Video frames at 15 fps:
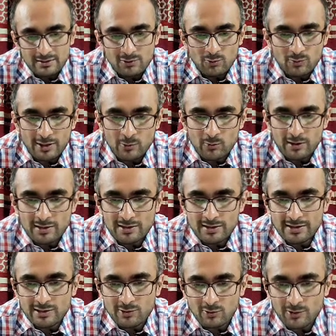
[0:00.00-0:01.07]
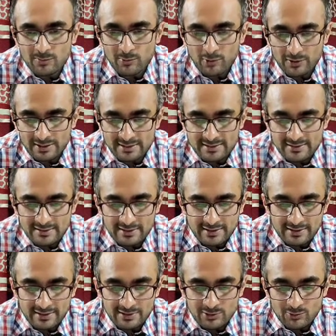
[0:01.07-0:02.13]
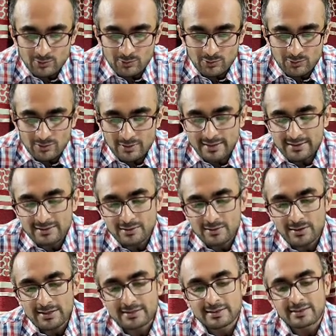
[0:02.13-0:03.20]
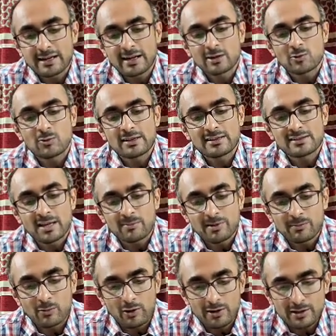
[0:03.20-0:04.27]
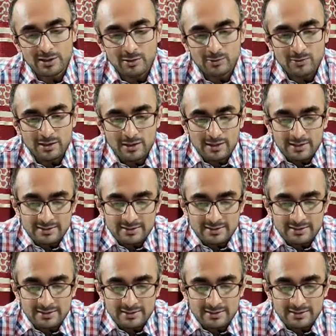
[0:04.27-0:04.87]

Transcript: to convert ketone bodies into acetyl-coenzyme A molecule.